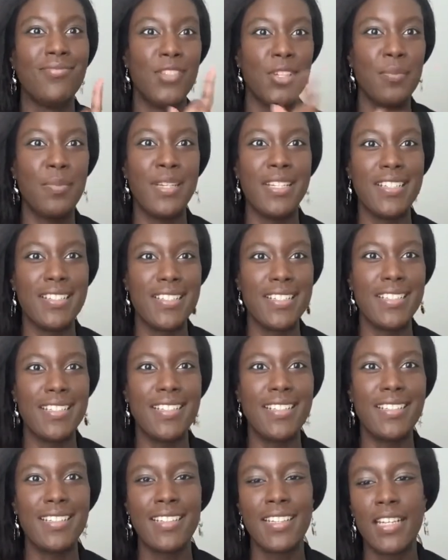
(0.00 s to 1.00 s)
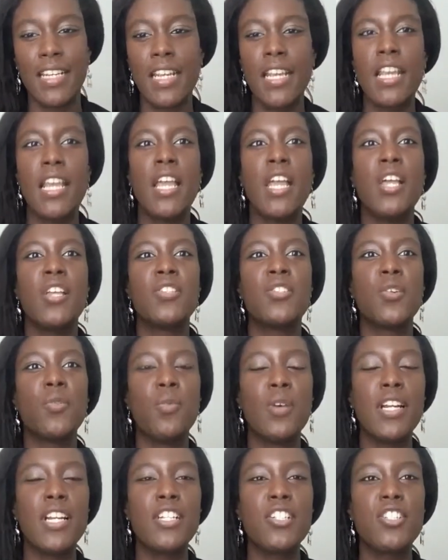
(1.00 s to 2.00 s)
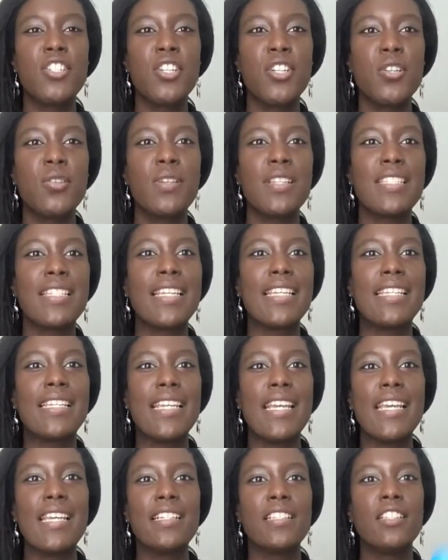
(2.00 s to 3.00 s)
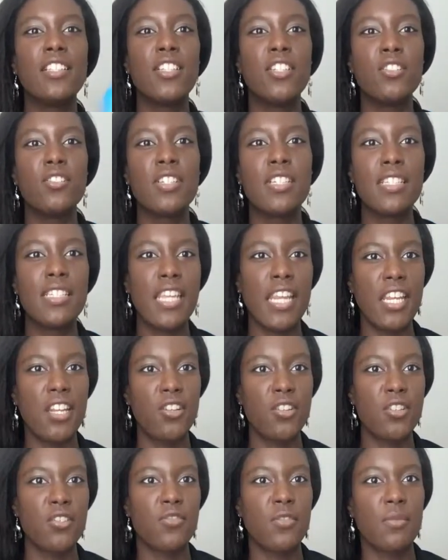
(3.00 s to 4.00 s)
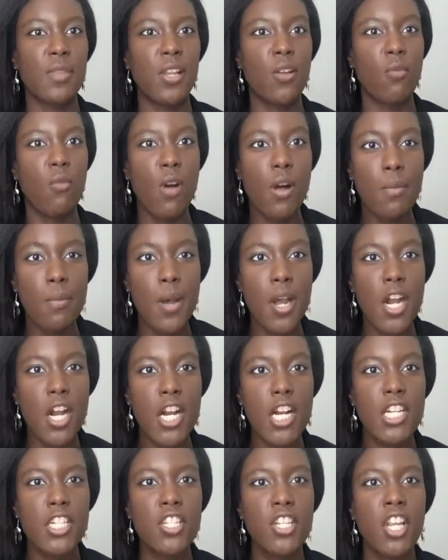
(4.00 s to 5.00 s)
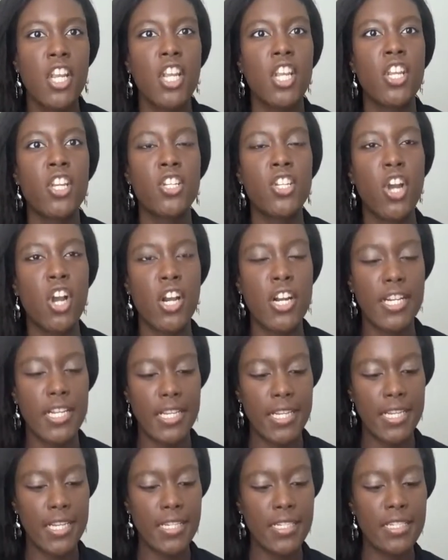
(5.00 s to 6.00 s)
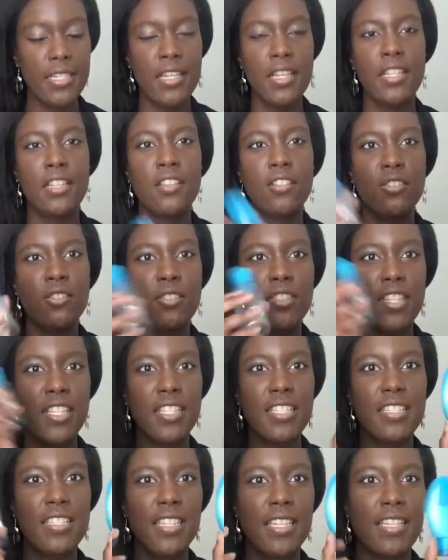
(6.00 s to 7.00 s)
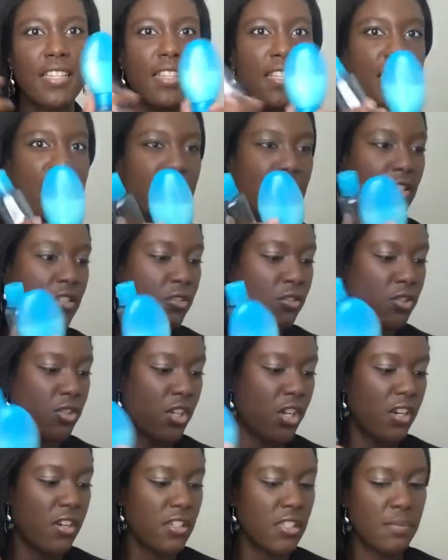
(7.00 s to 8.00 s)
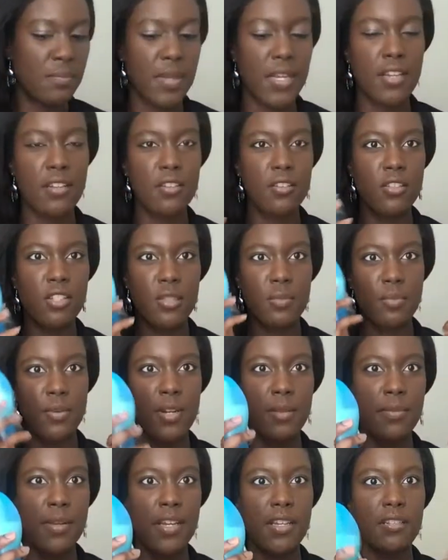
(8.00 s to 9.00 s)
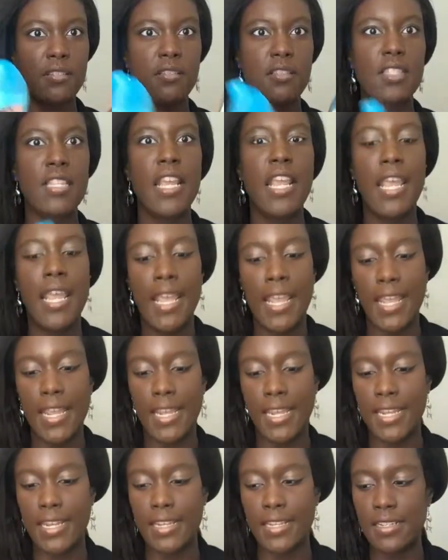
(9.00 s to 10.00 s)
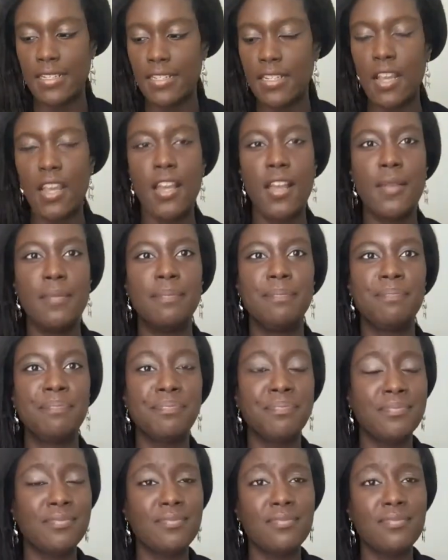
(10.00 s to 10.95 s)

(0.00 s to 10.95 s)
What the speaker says: No pun intended. So what I do is I get little containers from like Walmart, Target, little things like this, little jars, bottles, spray bottles, and